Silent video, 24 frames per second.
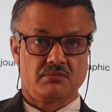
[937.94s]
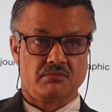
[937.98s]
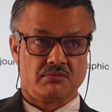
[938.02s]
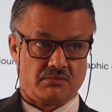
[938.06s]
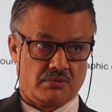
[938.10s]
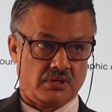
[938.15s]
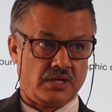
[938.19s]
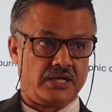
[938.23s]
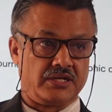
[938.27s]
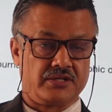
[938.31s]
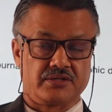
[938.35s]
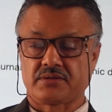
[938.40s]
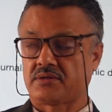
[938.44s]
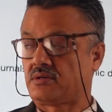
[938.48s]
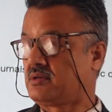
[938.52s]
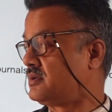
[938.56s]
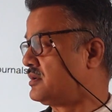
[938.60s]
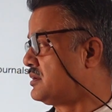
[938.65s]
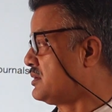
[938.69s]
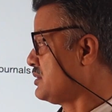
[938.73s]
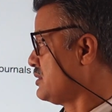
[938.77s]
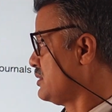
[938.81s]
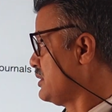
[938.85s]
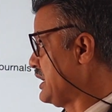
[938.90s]
right?
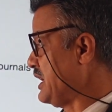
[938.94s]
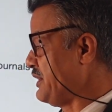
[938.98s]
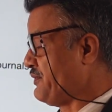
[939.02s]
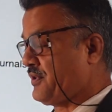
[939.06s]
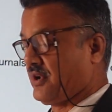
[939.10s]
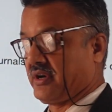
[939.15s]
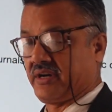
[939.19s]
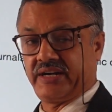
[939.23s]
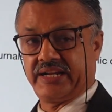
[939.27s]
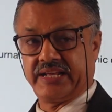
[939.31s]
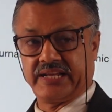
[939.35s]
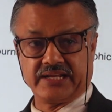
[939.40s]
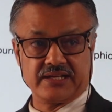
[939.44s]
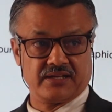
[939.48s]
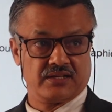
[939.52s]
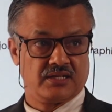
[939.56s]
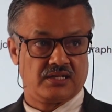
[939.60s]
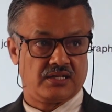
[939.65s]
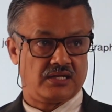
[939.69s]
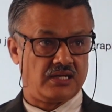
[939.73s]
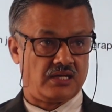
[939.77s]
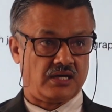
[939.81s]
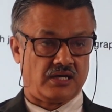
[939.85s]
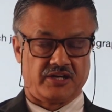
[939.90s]
If you're reading
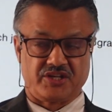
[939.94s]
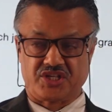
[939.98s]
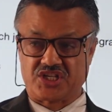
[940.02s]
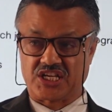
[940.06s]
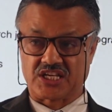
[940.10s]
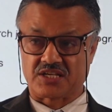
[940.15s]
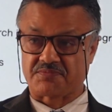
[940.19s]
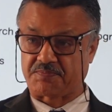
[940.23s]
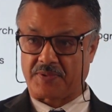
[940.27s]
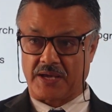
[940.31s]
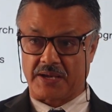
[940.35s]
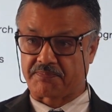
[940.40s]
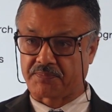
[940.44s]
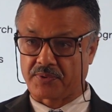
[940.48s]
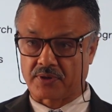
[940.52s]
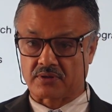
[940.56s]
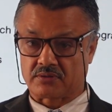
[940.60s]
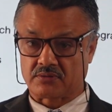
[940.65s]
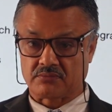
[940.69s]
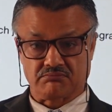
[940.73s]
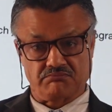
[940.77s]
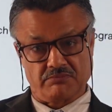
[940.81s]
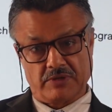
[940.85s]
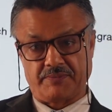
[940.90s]
a research paper,
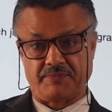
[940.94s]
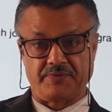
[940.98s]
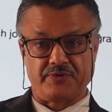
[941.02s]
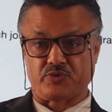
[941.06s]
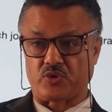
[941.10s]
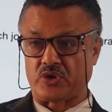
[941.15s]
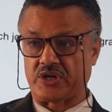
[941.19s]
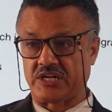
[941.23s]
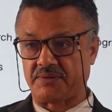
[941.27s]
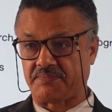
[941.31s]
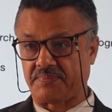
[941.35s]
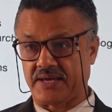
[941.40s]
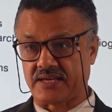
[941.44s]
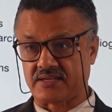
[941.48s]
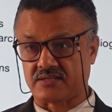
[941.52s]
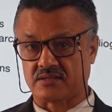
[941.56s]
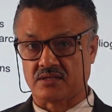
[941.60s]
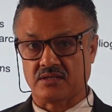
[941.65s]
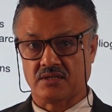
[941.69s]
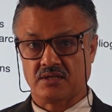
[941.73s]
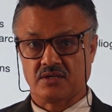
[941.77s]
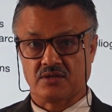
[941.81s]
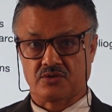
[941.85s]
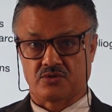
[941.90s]
maybe 20 pages,
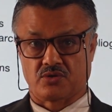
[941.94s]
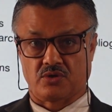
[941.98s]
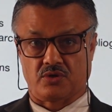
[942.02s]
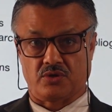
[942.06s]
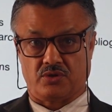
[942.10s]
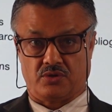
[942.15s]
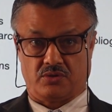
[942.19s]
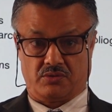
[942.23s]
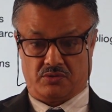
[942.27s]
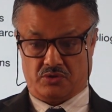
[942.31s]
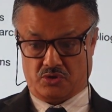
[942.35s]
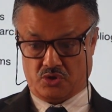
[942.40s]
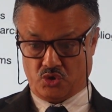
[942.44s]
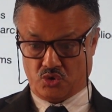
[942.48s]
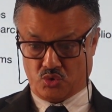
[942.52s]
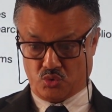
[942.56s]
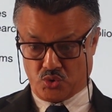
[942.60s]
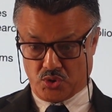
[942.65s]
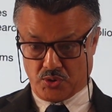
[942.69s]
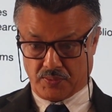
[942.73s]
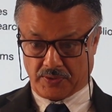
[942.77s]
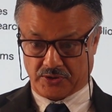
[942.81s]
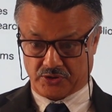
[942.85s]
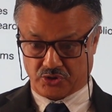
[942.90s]
so
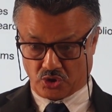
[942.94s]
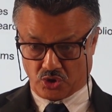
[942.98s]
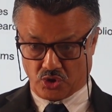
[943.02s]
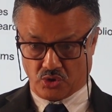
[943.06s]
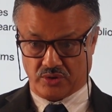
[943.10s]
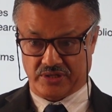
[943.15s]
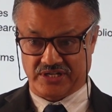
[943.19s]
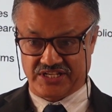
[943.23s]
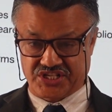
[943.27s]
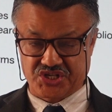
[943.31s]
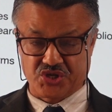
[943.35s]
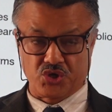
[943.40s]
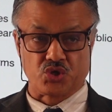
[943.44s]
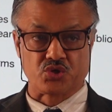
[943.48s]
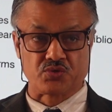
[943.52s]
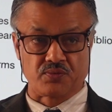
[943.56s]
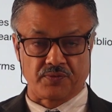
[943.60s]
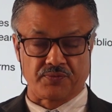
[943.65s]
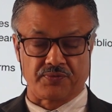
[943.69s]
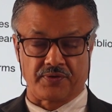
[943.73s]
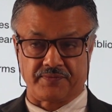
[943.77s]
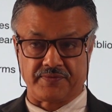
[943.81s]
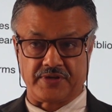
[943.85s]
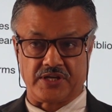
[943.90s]
you want to know, is it useful
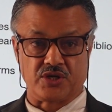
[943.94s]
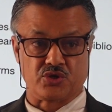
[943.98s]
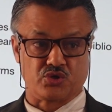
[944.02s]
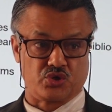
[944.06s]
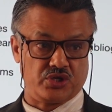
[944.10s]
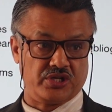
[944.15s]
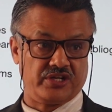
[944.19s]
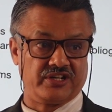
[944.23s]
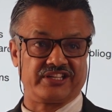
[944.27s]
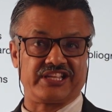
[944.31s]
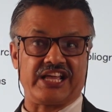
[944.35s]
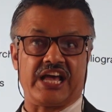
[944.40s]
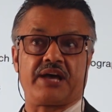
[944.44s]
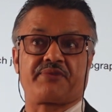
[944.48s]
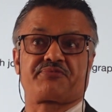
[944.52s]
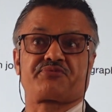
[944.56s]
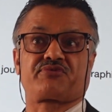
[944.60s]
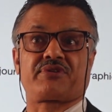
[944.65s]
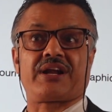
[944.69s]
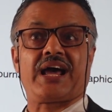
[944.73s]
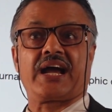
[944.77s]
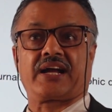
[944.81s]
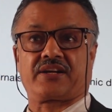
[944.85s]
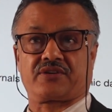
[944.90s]
for me? So you read the
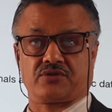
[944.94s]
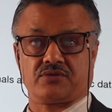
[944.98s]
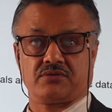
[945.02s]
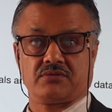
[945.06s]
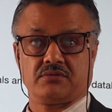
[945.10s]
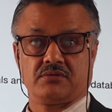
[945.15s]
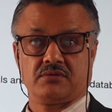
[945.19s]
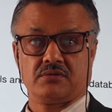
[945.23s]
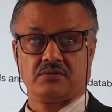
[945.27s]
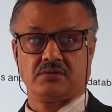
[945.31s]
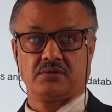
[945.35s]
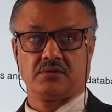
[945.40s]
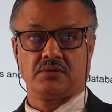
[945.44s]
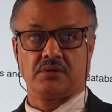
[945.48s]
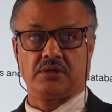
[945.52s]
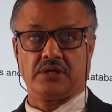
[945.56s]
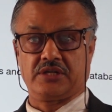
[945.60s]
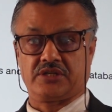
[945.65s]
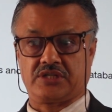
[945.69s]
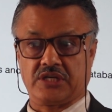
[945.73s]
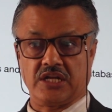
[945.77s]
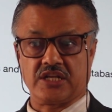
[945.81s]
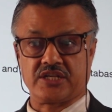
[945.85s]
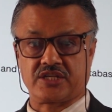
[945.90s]
abstract.
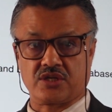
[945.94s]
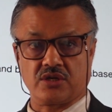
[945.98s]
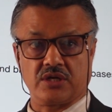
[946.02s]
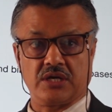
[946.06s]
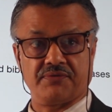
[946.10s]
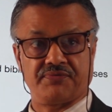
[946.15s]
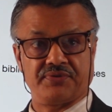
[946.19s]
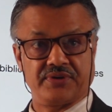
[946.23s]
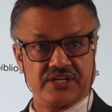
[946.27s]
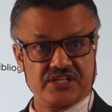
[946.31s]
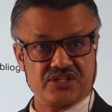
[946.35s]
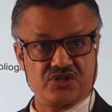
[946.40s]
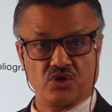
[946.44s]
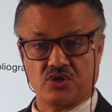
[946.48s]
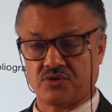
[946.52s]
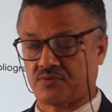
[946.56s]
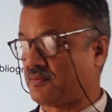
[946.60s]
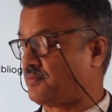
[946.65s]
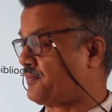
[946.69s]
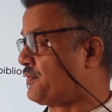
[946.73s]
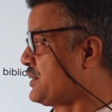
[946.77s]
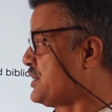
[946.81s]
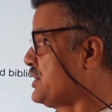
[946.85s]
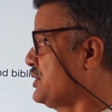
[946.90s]
It tells you if it is
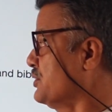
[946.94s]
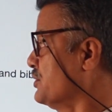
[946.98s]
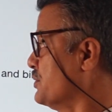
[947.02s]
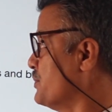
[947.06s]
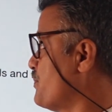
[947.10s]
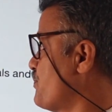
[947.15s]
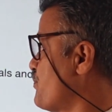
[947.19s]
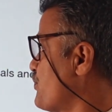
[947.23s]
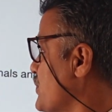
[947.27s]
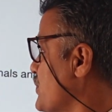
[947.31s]
useful for you,